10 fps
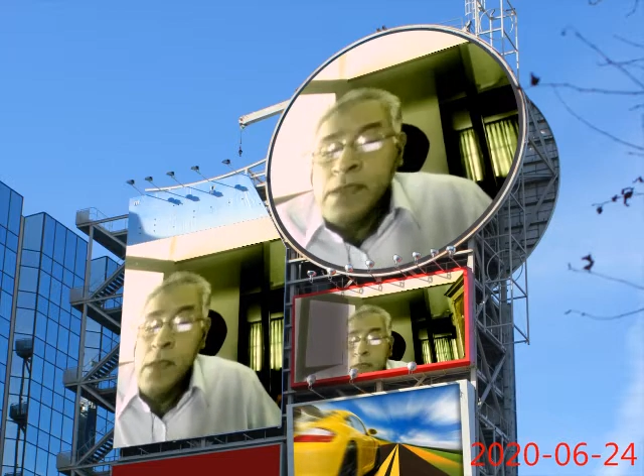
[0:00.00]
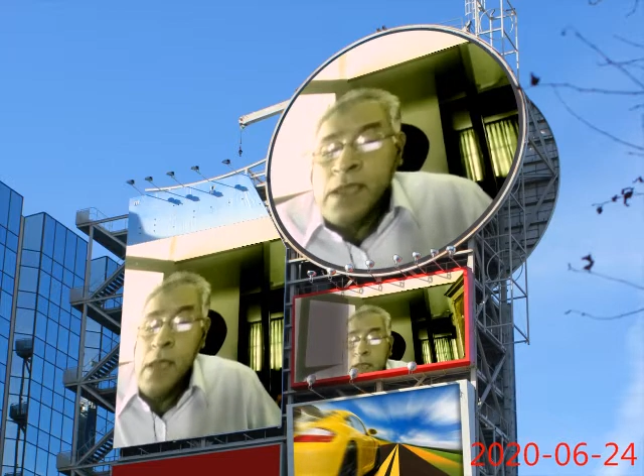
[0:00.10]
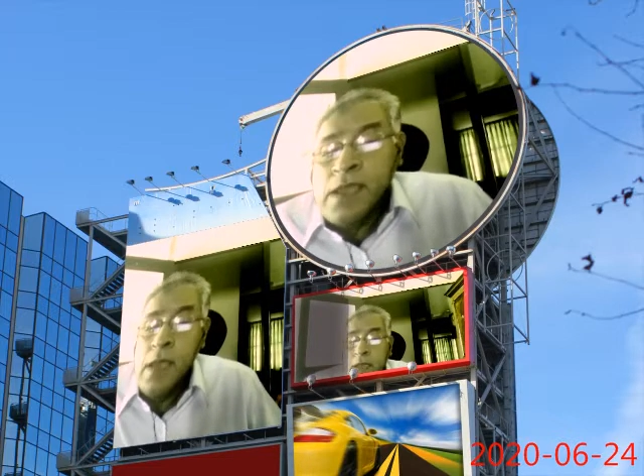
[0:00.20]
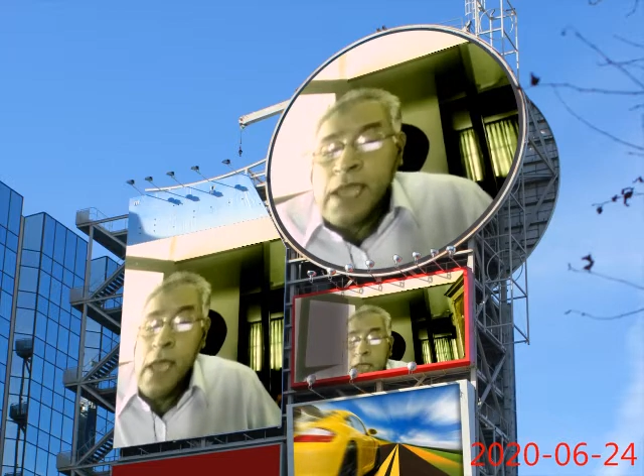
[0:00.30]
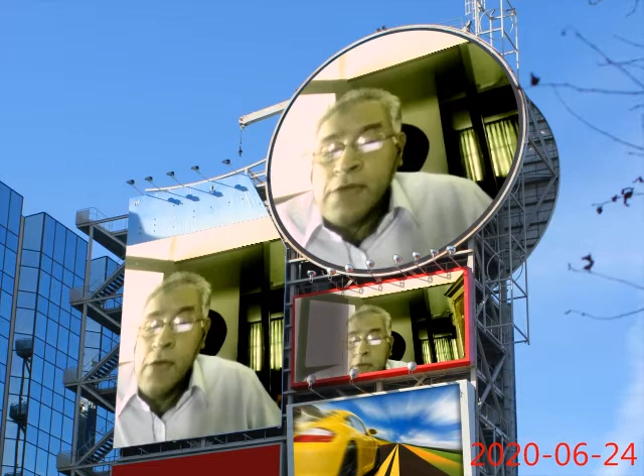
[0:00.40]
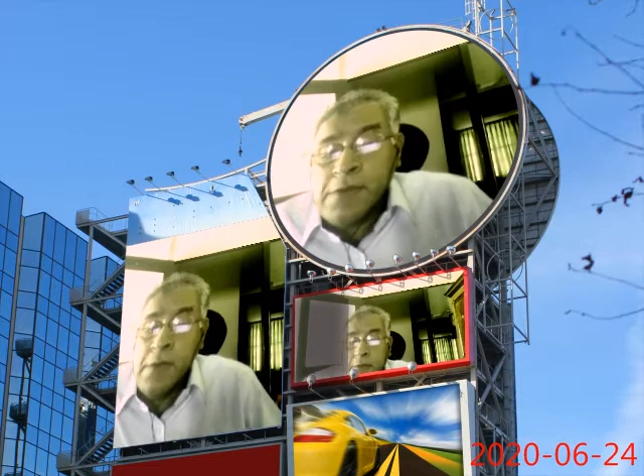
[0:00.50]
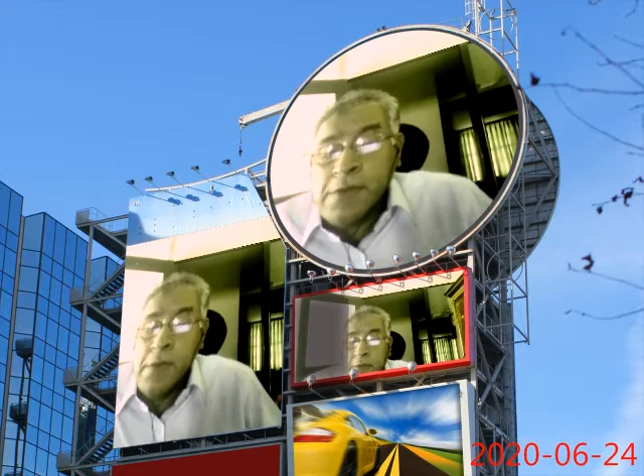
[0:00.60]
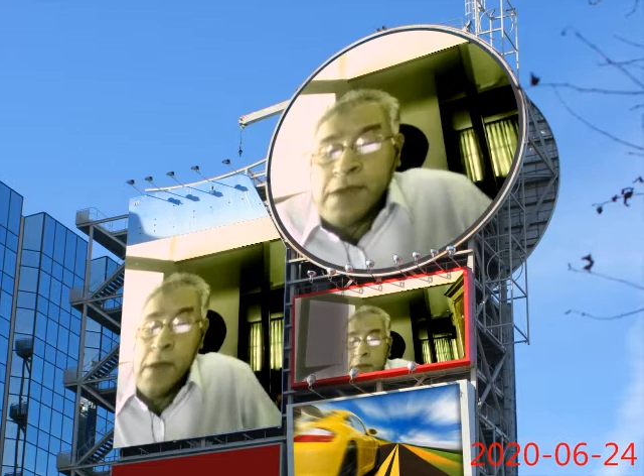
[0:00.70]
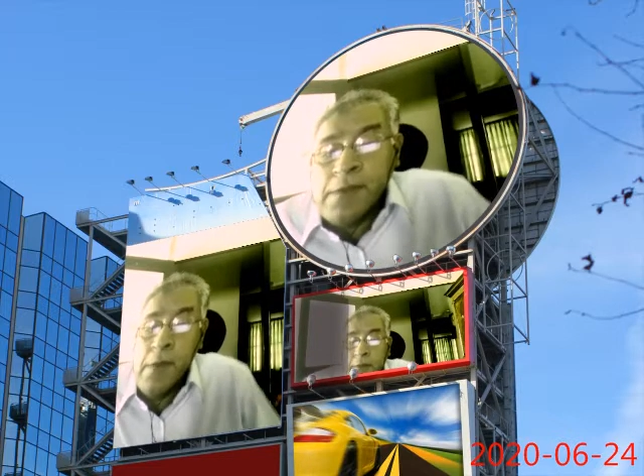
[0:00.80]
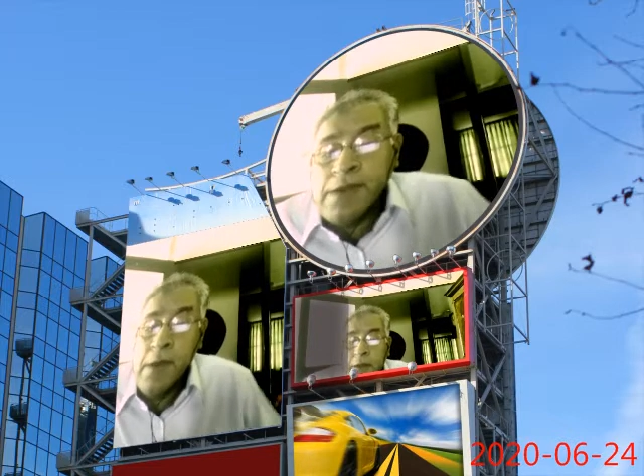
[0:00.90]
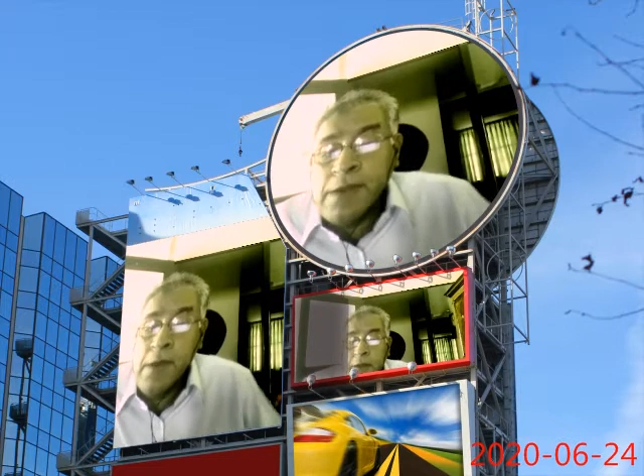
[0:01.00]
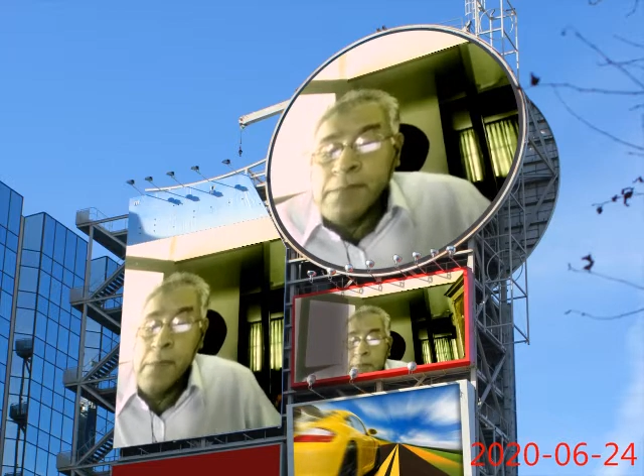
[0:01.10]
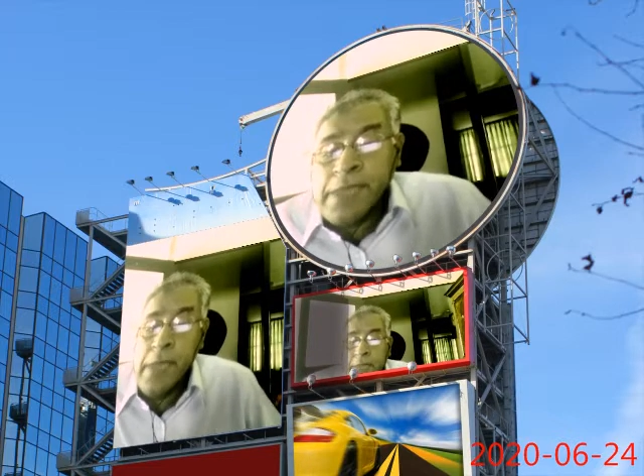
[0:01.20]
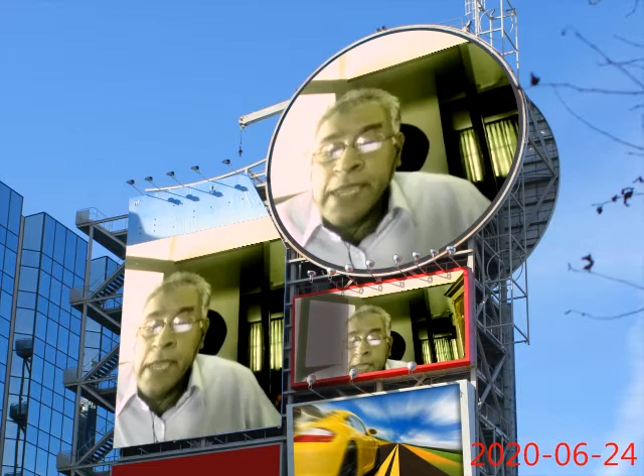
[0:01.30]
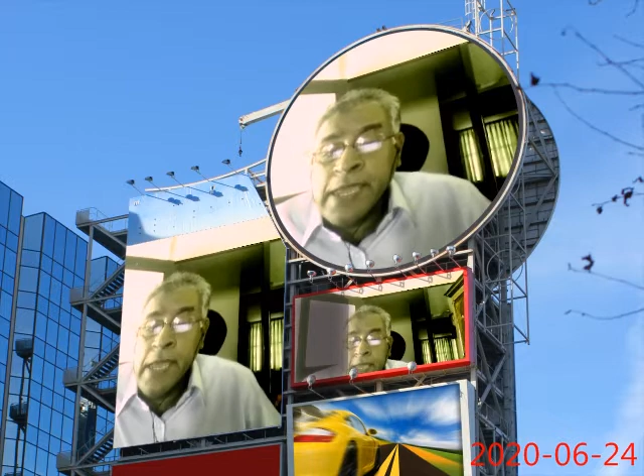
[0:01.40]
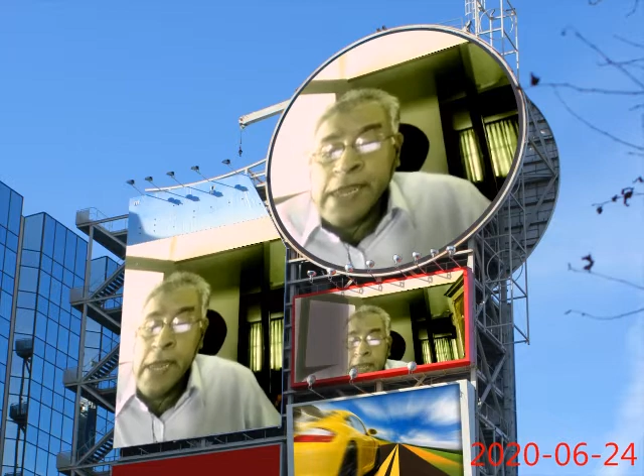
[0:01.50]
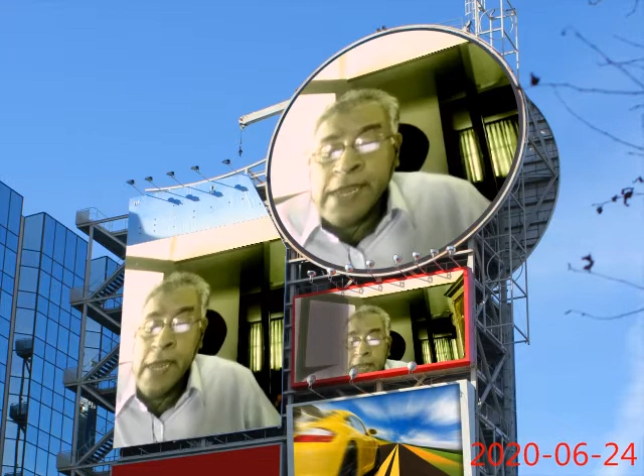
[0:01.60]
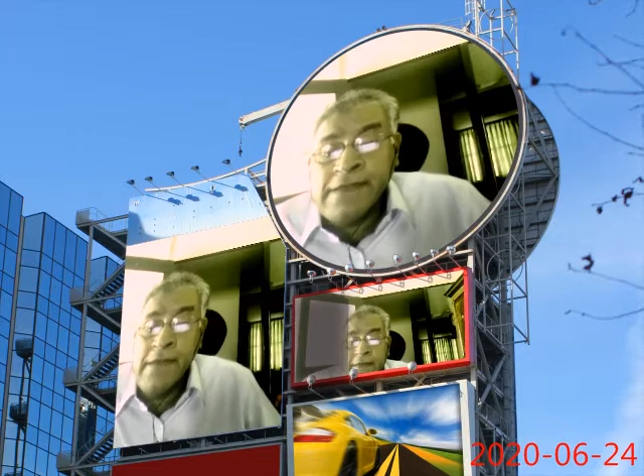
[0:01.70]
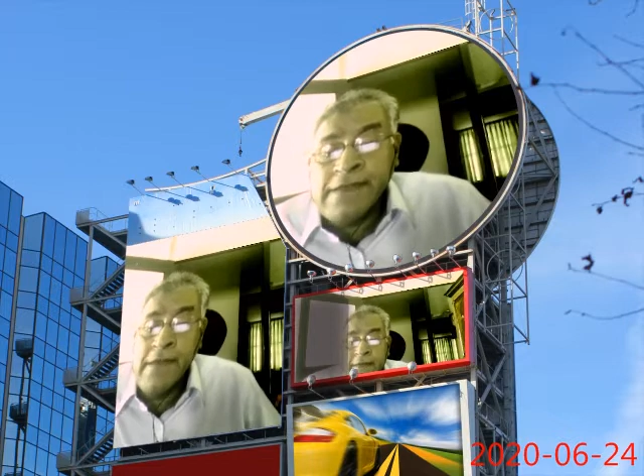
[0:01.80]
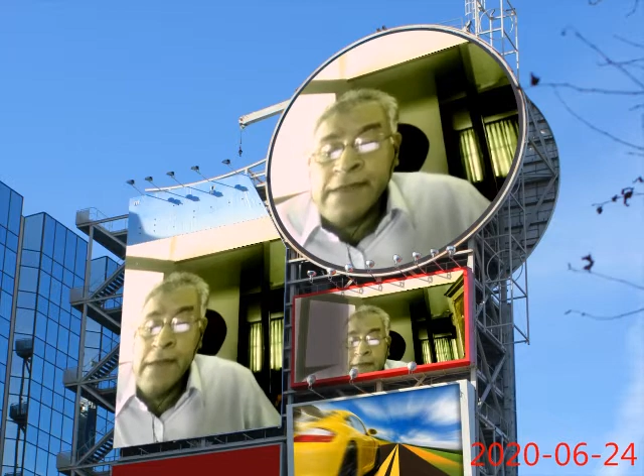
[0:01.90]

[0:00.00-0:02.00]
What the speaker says: have trouble paying attention